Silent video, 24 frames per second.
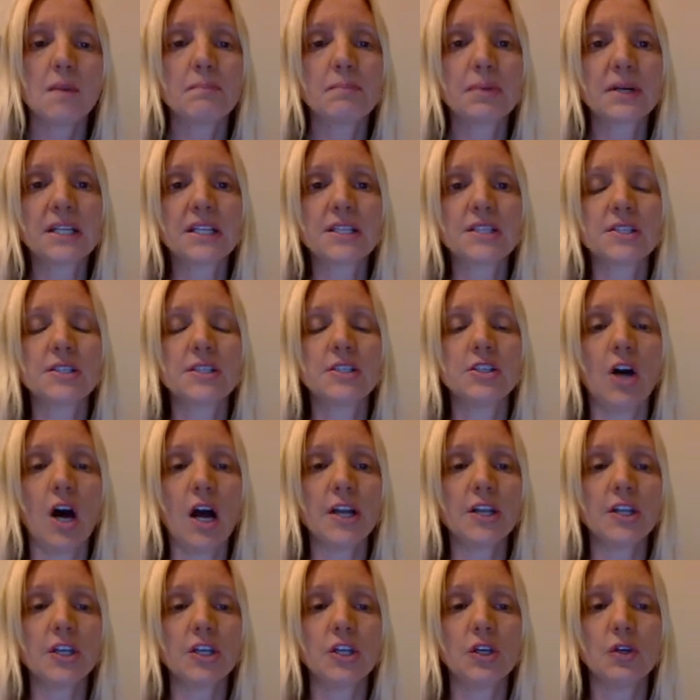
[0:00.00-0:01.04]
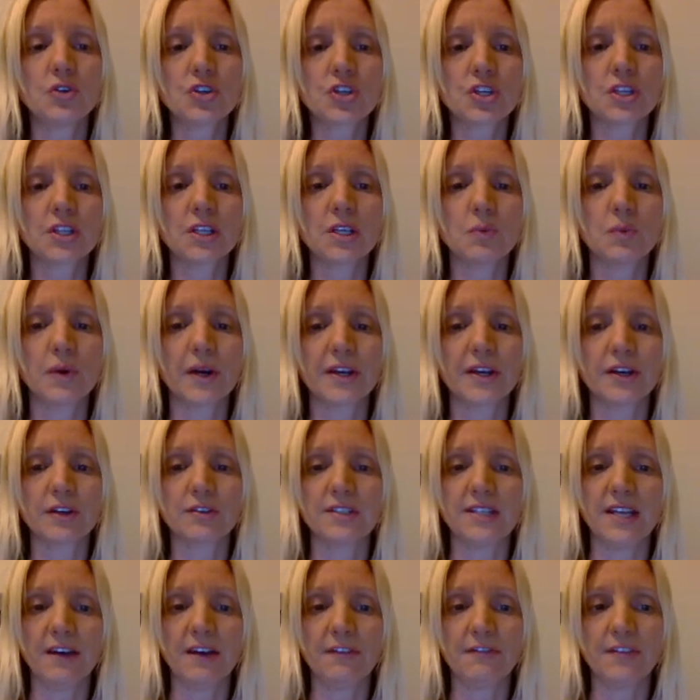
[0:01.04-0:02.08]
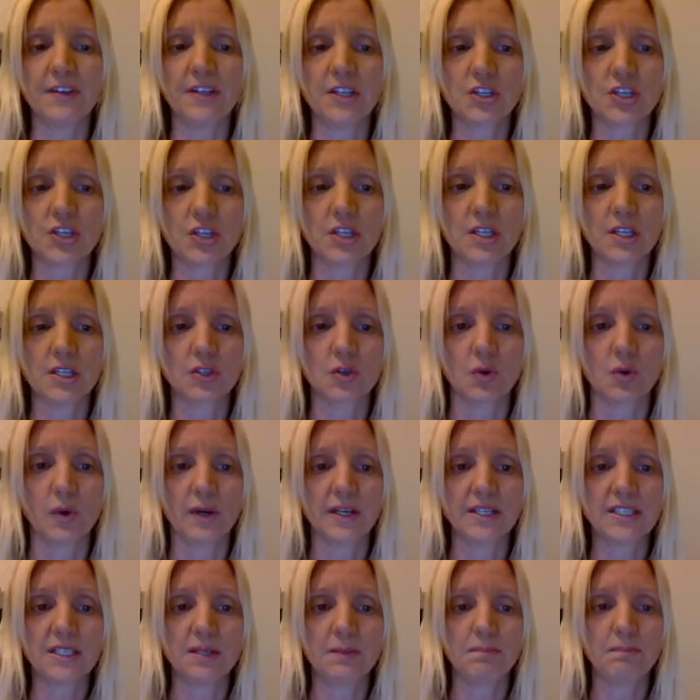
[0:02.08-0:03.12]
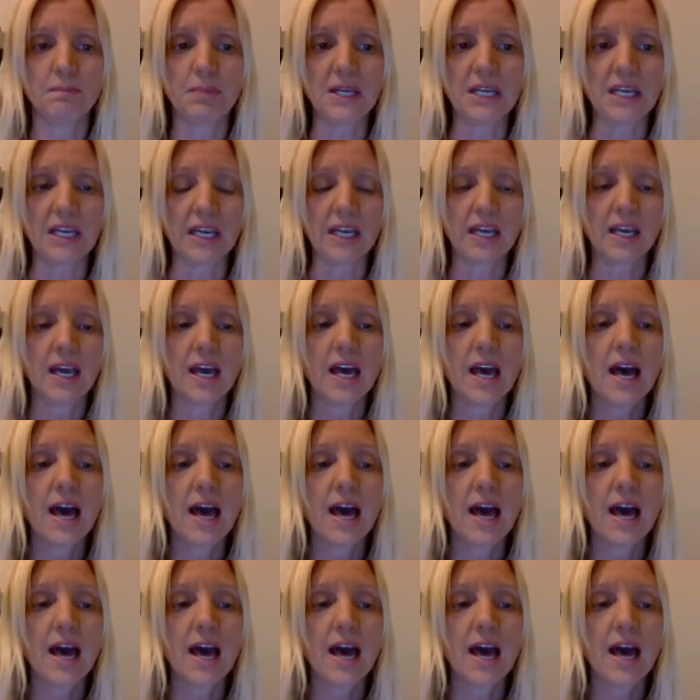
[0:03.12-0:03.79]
But it's not usually where your definition is going to be.